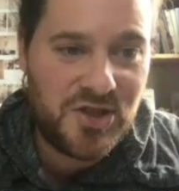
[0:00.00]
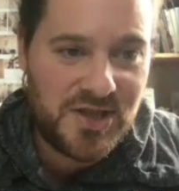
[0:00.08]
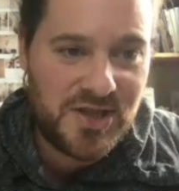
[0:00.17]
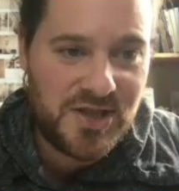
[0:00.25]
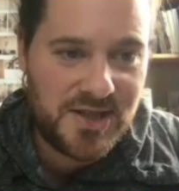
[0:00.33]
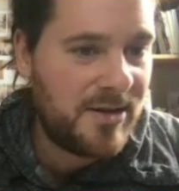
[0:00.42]

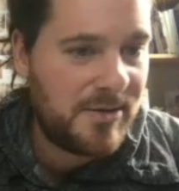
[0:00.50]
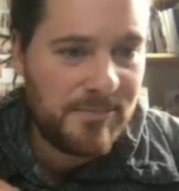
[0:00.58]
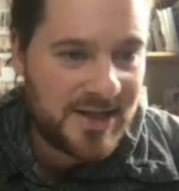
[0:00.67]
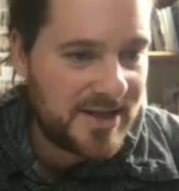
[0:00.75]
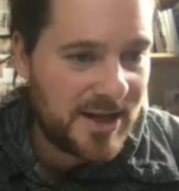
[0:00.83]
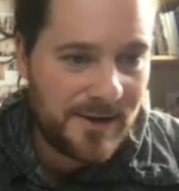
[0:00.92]
This isn't
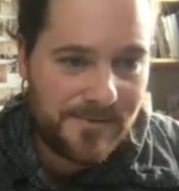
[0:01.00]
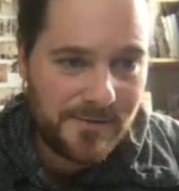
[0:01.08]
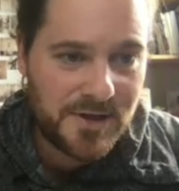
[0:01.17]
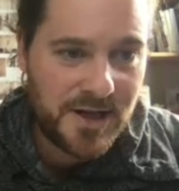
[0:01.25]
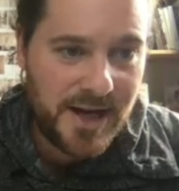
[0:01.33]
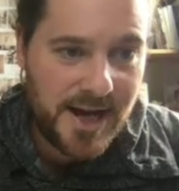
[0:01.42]
myself
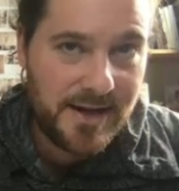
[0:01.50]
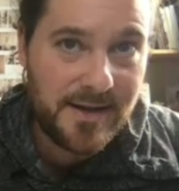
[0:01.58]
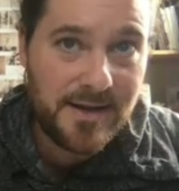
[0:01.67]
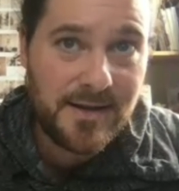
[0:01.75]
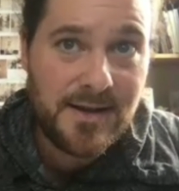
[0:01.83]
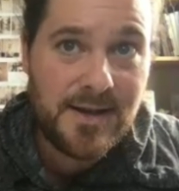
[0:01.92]
or
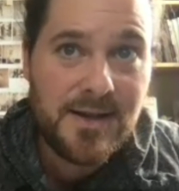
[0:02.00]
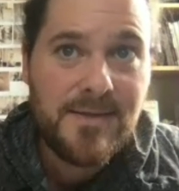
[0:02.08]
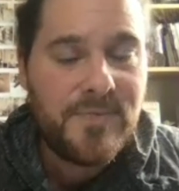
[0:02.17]
Diana